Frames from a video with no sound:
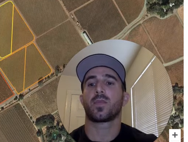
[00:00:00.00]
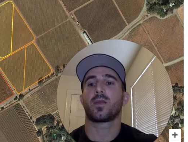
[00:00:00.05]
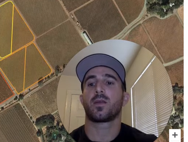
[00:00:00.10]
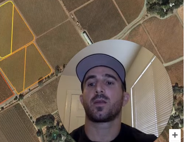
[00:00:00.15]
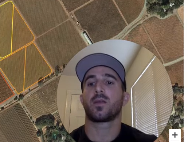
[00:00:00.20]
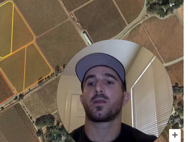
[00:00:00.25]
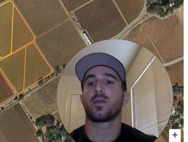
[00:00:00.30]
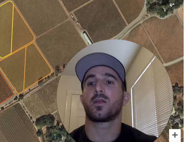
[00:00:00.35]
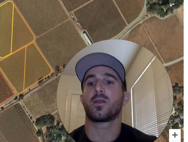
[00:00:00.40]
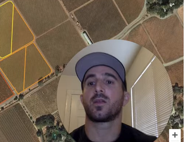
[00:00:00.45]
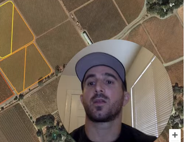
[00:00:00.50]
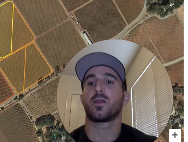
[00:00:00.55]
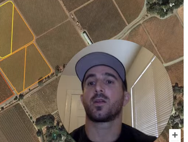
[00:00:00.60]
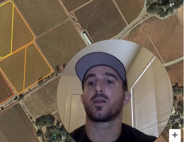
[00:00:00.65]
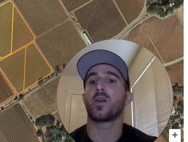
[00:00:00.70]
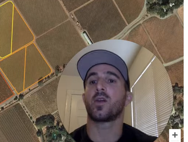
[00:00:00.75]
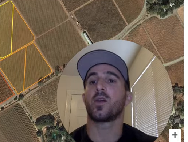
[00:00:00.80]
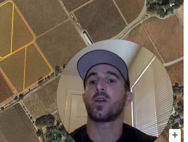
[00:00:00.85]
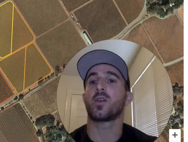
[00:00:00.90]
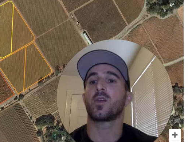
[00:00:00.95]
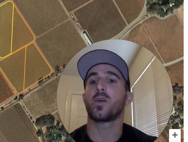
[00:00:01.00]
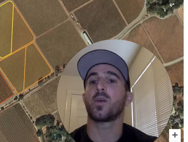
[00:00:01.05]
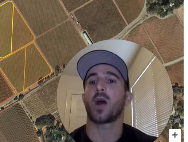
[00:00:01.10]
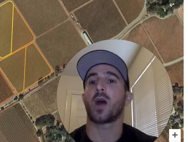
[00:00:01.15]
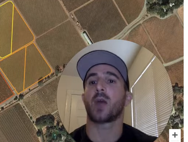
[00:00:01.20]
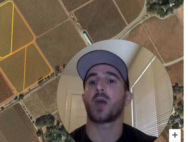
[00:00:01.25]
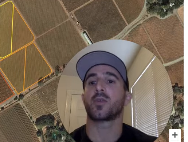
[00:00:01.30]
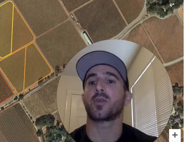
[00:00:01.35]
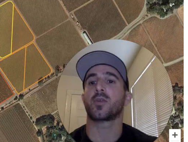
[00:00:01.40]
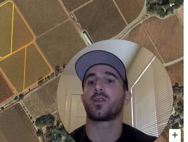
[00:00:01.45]
There's also an
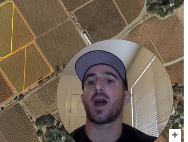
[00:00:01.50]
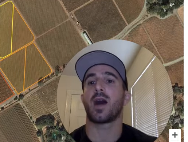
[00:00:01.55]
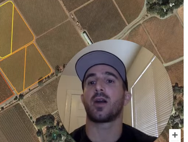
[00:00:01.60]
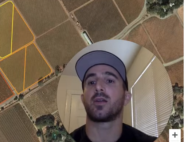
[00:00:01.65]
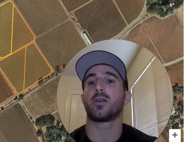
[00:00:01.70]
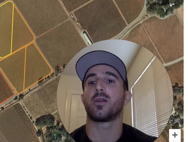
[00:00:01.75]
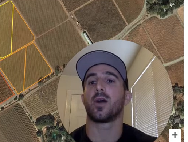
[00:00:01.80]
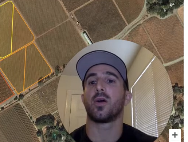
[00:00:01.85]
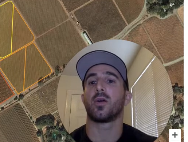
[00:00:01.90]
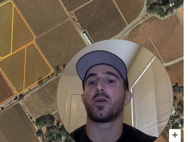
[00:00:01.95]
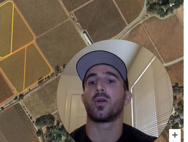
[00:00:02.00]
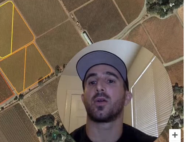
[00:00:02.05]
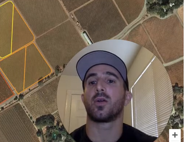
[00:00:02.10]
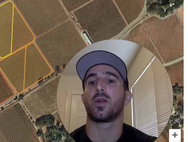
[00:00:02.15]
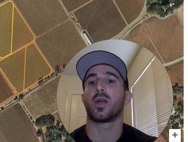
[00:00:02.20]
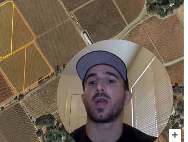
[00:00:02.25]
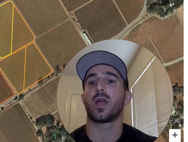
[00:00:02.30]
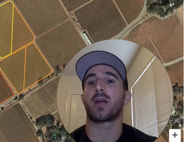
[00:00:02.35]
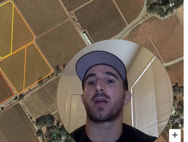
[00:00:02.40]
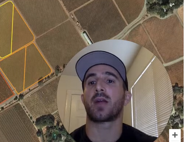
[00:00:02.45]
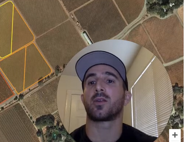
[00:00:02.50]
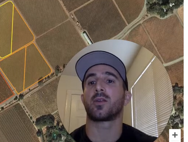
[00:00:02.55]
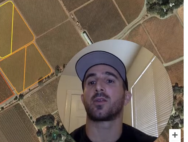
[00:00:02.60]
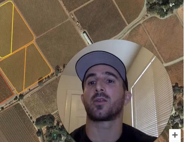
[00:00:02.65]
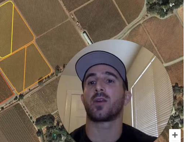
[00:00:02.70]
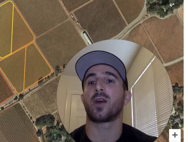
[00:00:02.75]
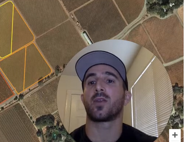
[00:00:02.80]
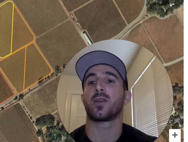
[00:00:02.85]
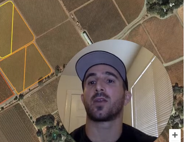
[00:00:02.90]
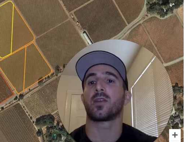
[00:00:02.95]
option to download a
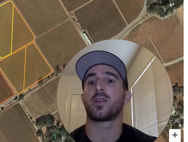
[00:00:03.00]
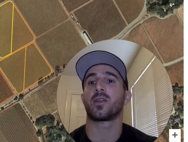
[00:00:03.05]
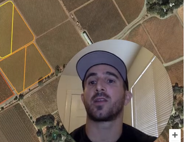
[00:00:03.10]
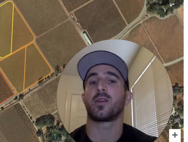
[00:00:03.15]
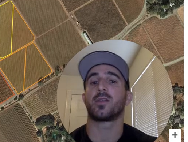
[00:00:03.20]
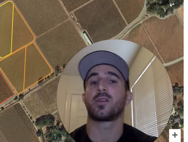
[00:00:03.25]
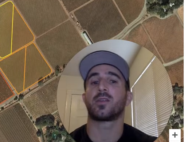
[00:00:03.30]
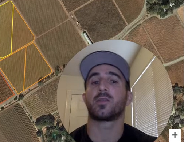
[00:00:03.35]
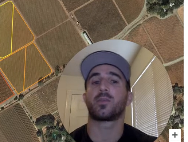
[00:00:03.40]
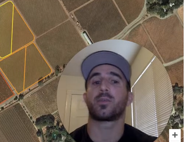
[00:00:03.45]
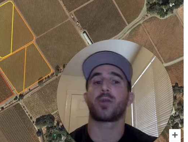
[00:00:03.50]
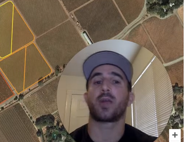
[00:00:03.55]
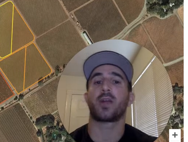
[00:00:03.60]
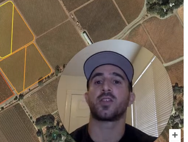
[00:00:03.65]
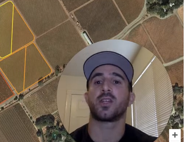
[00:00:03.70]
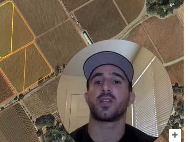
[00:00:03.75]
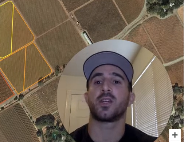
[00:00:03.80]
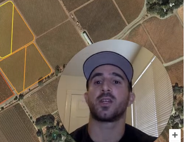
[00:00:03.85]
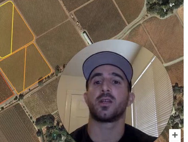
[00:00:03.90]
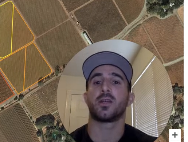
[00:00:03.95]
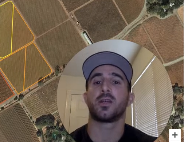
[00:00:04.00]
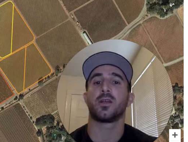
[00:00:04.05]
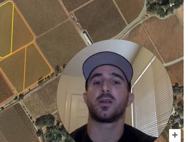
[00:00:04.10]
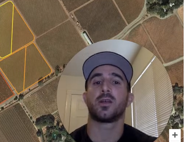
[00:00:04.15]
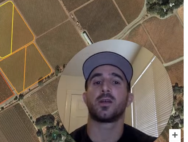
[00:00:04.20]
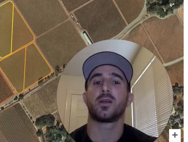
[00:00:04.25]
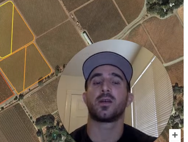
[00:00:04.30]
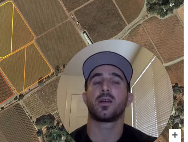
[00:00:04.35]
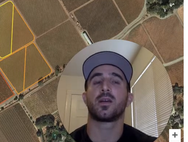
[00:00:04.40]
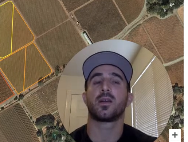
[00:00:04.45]
Microsoft Excel spreadsheet
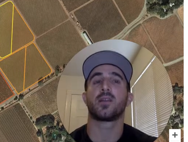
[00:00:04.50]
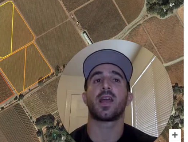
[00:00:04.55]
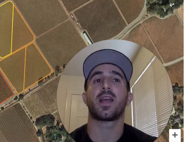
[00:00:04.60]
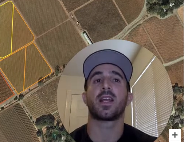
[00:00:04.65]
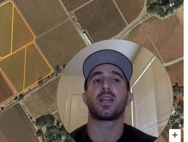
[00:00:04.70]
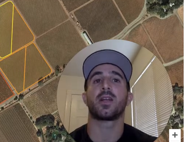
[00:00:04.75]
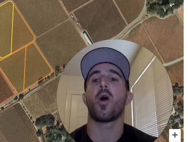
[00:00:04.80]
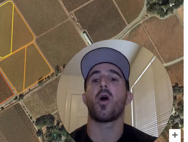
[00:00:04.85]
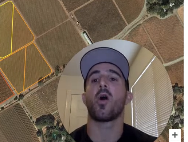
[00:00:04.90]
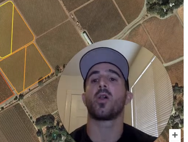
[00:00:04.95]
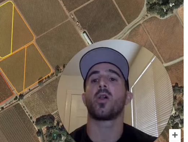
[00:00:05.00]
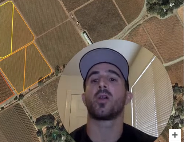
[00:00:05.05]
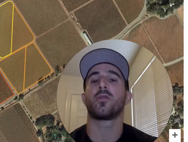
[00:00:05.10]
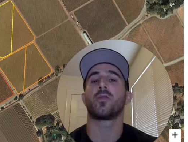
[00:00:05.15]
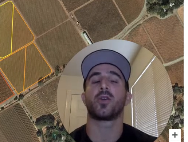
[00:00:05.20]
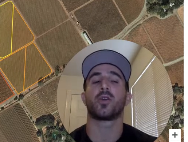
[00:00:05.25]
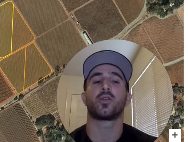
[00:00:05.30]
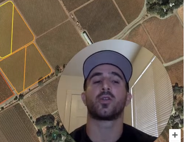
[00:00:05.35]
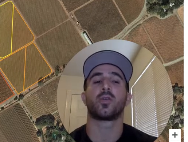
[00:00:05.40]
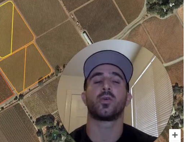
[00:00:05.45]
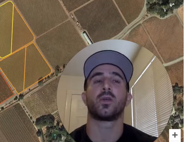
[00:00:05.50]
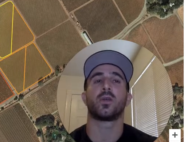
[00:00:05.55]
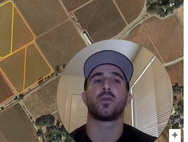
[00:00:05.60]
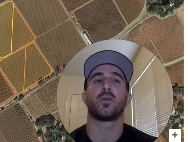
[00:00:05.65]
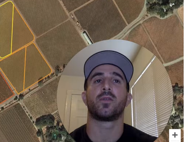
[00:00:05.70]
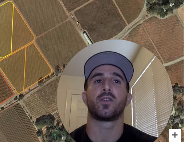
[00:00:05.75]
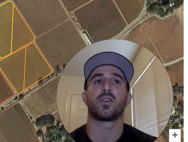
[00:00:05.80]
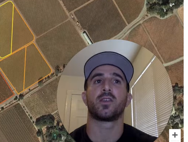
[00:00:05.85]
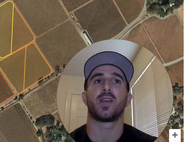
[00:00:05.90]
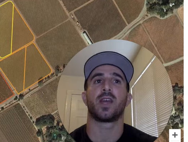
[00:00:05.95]
containing all of your Toolivision
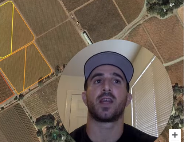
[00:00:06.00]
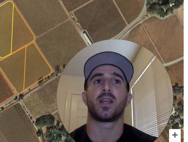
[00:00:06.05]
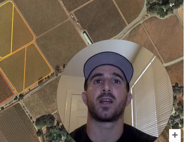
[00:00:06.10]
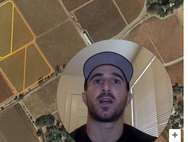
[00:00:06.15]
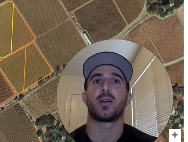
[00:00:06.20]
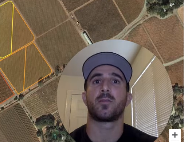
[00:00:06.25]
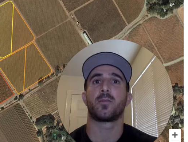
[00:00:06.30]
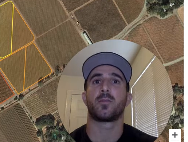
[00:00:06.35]
Vision data.